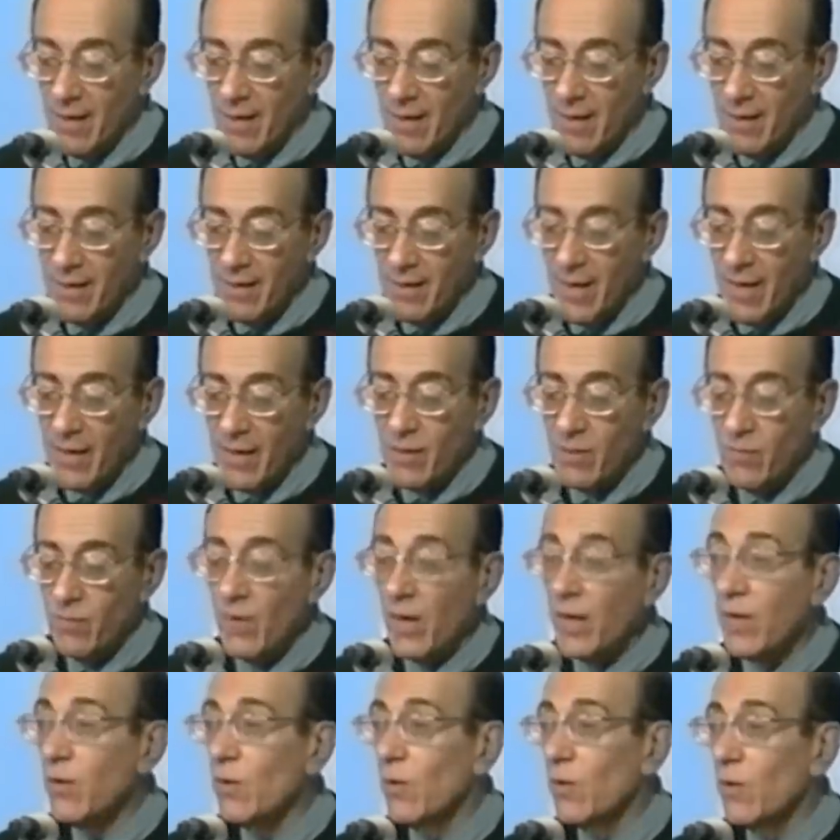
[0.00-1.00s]
And I,
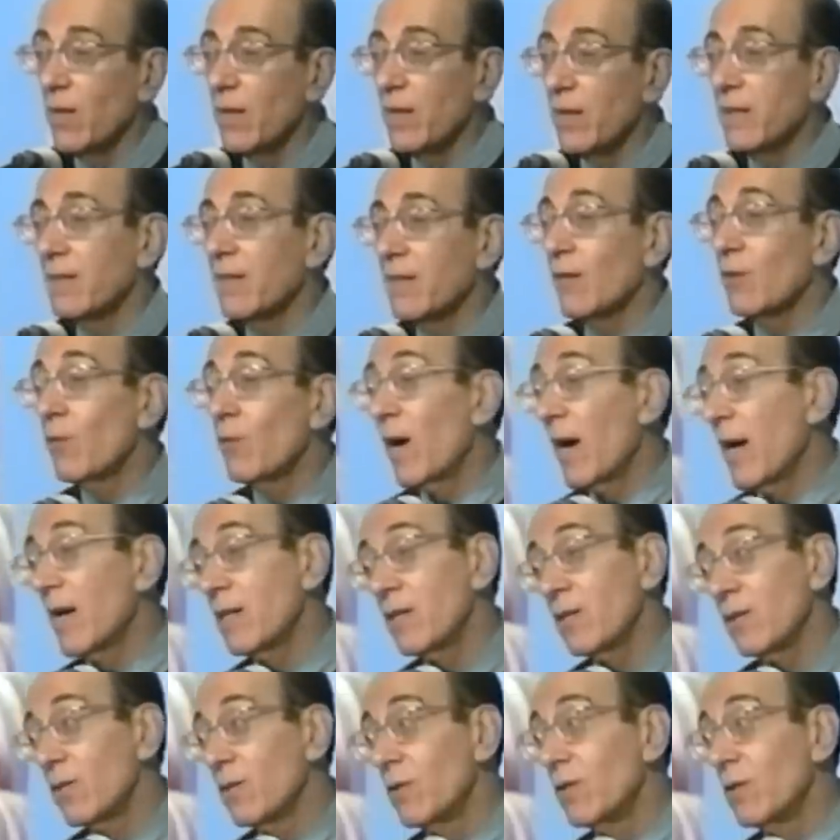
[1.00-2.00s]
I call it
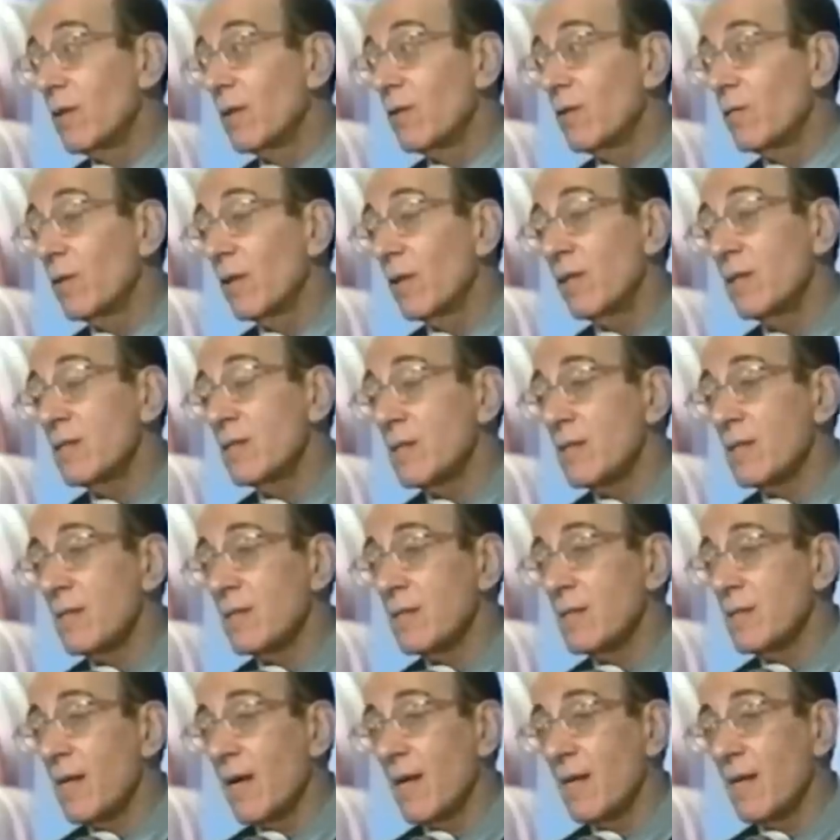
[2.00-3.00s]
gratitude, and it really
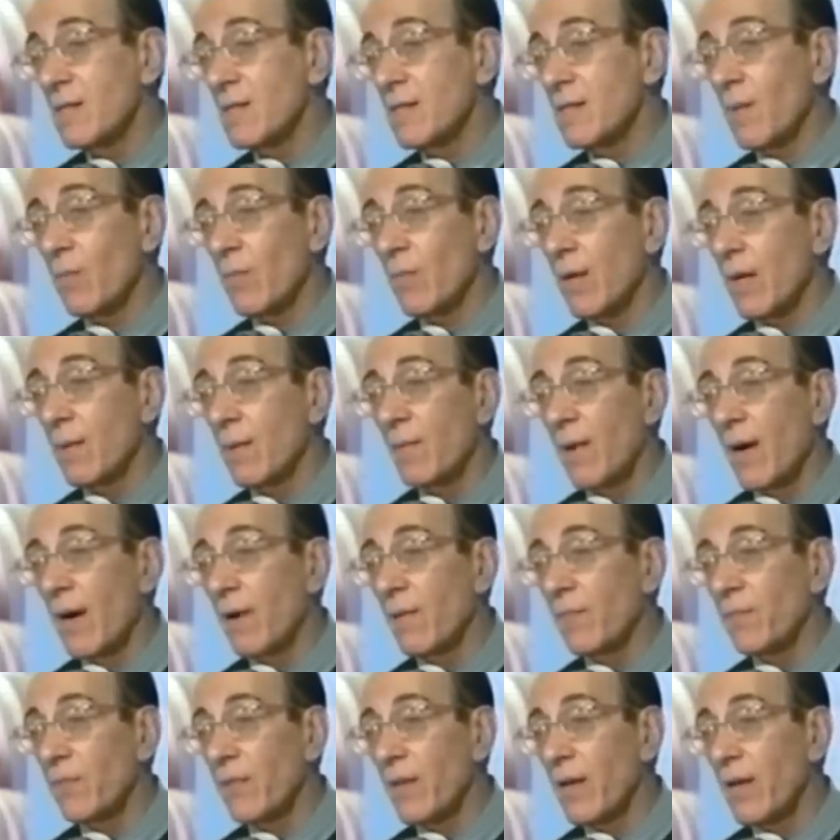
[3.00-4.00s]
says something
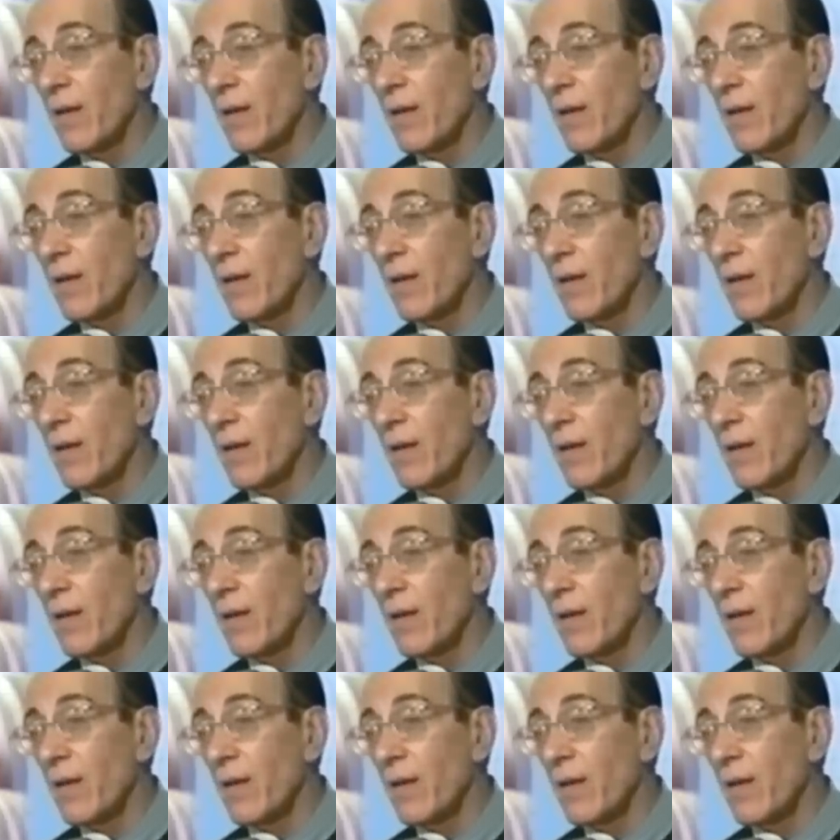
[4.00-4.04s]
about,